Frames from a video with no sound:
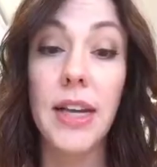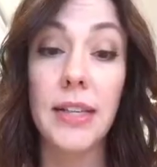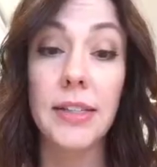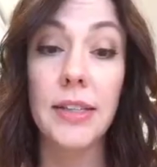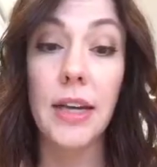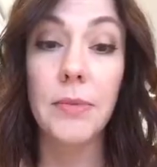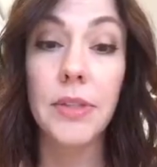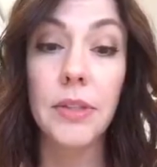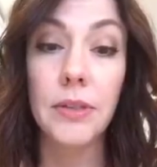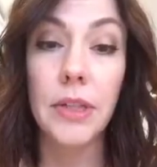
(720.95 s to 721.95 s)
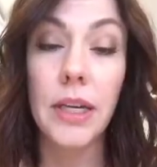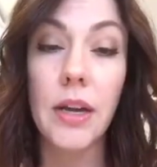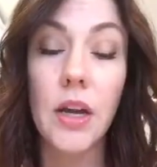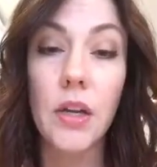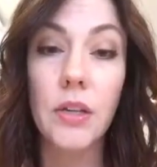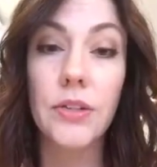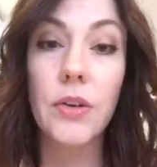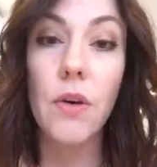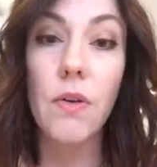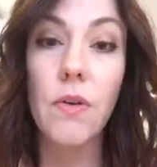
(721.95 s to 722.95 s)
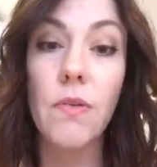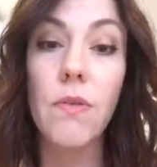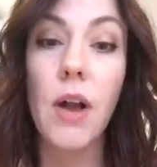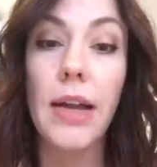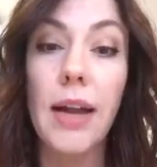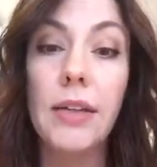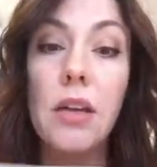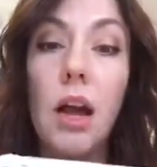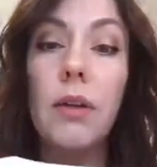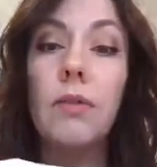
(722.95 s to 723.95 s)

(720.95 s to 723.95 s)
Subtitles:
Yes, absolutely. So again,